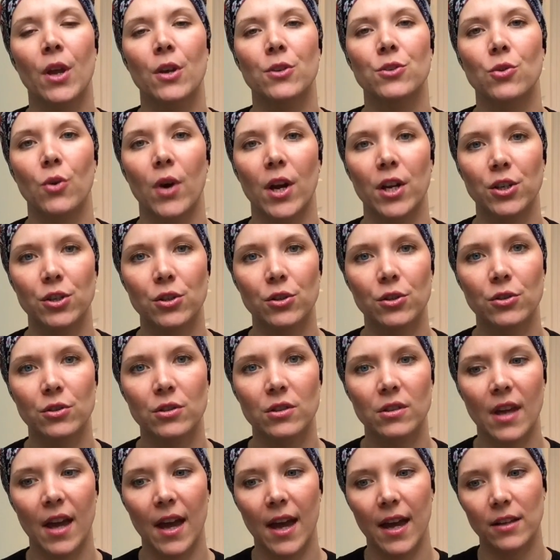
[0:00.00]
So I
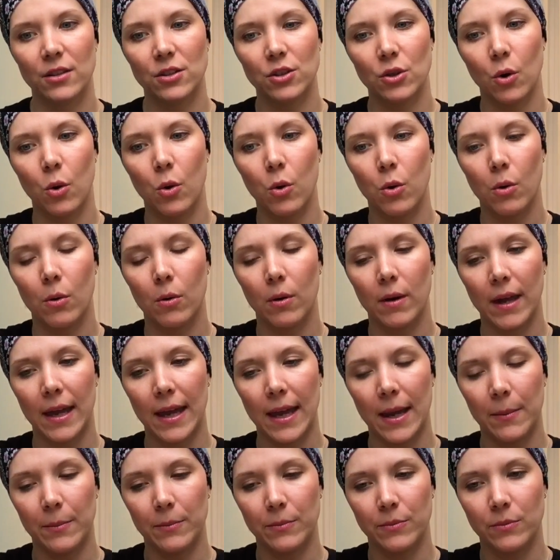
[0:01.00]
used that to
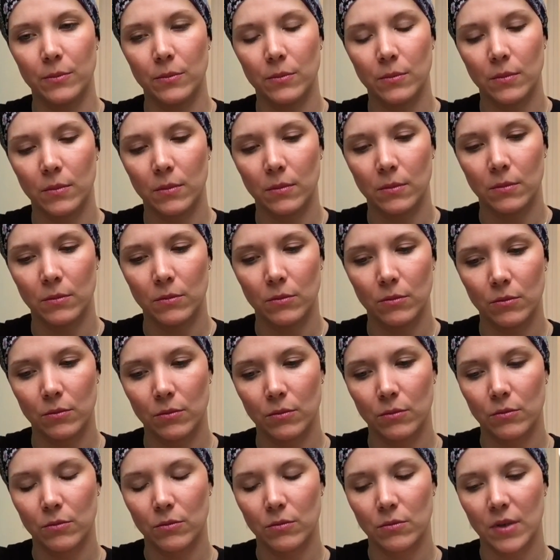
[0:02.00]
kind
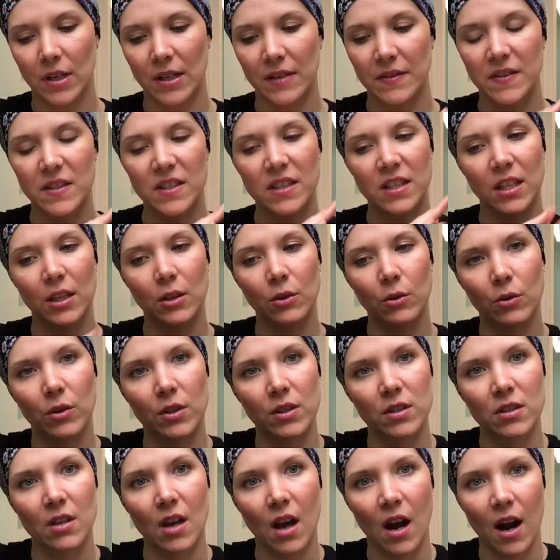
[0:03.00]
of seal the
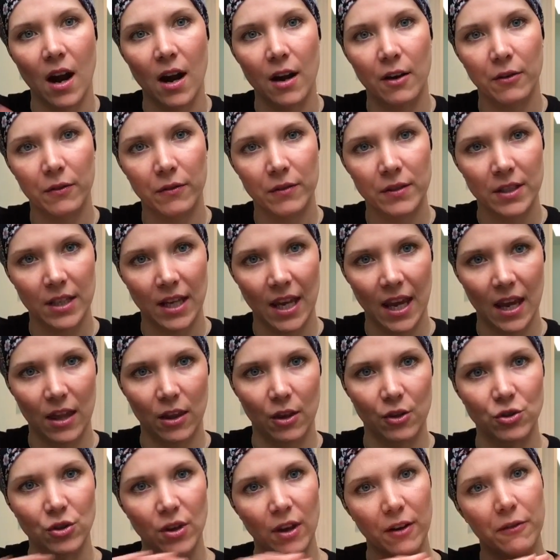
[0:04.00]
scarf
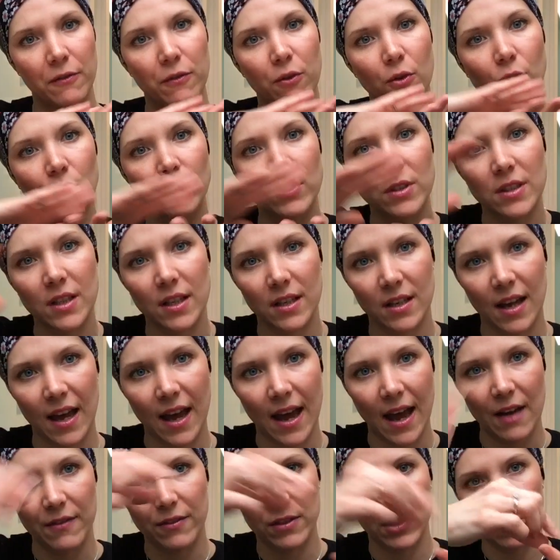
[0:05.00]
together, so I folded it in
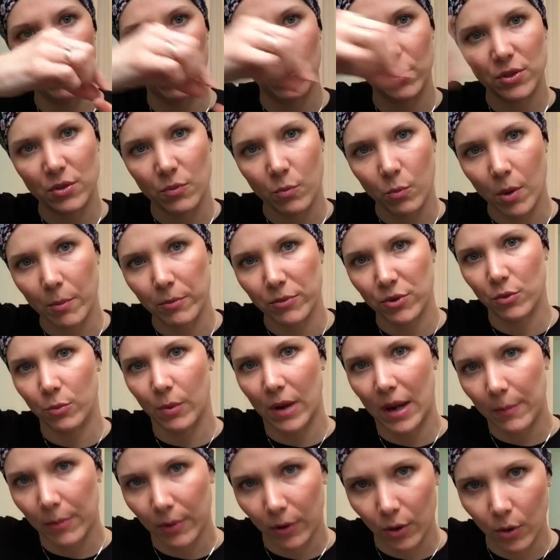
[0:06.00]
half and then I put some Wonder
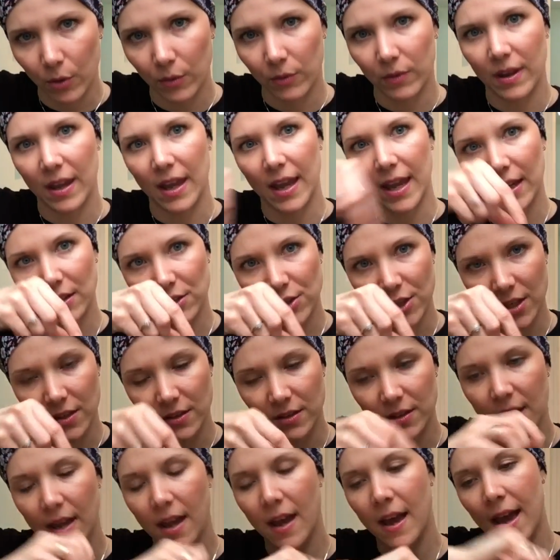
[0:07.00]
Web along the
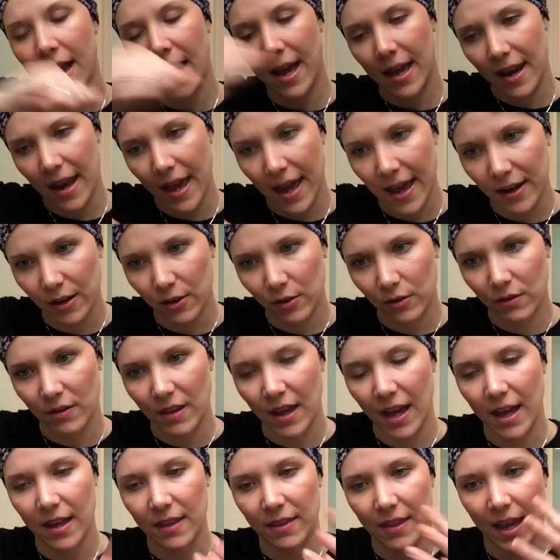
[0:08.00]
edges and ironed
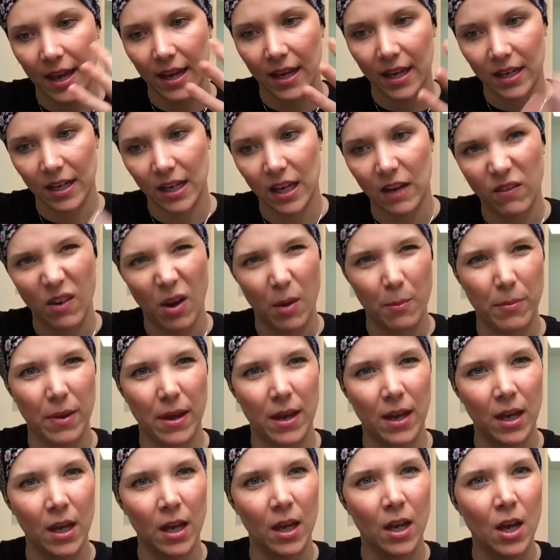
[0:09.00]
that, and that kind of gave it a
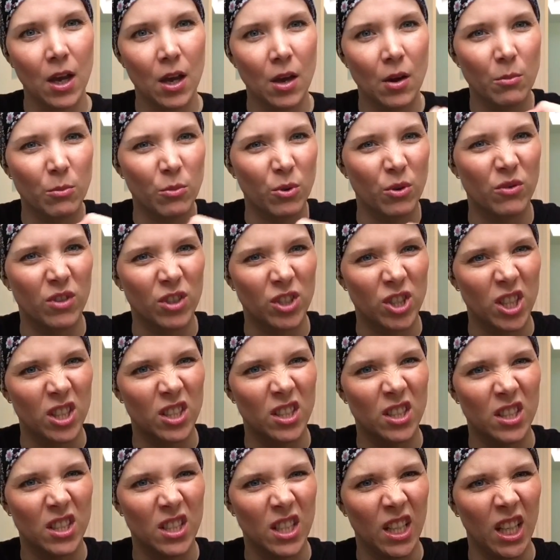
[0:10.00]
bit more
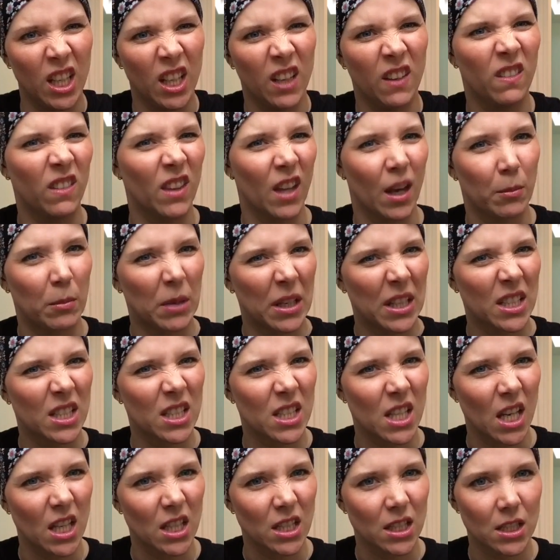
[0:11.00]
rigidity, if that makes
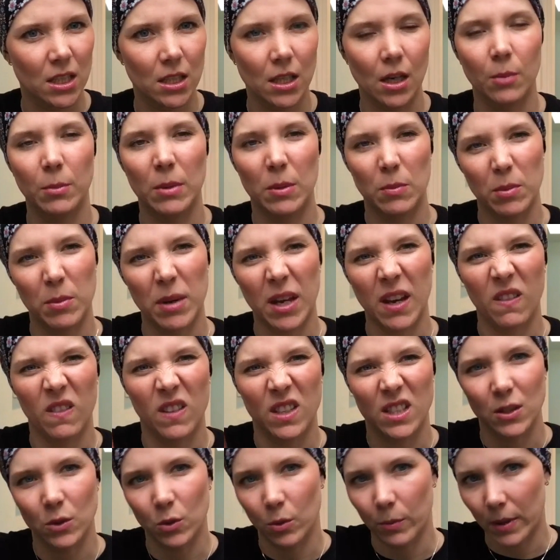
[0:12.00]
sense. I'll maybe make a
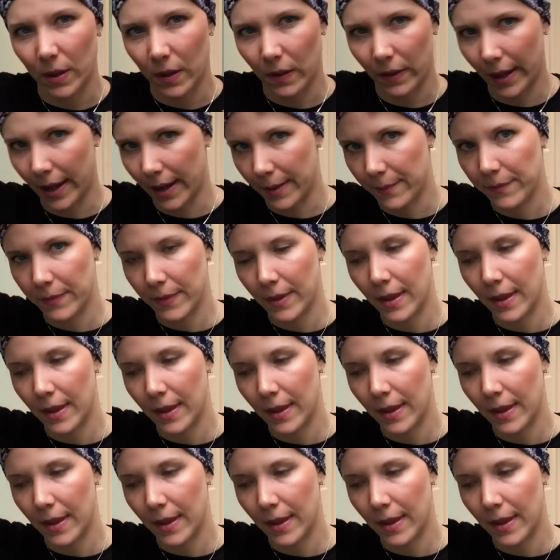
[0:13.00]
video about that.